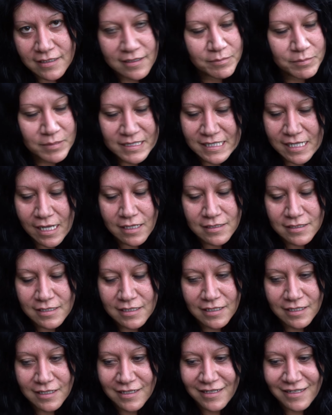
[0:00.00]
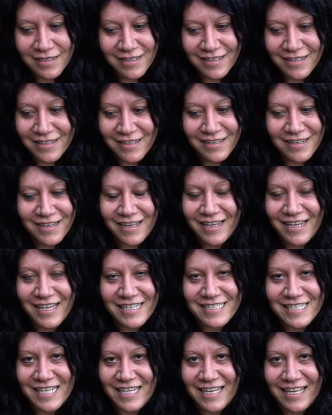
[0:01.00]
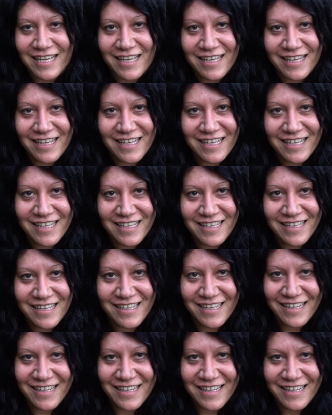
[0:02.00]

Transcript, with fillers: I'm exhausted. I can't take it.